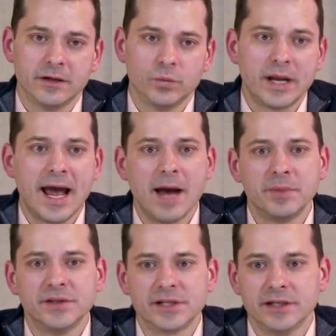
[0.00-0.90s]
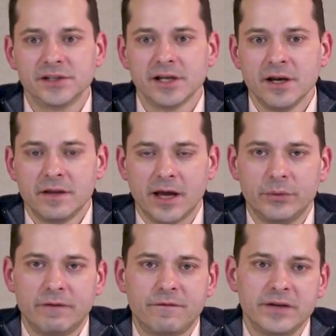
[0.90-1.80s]
And what happens is that
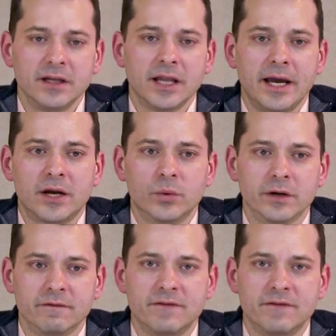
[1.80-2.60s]
we feel like we're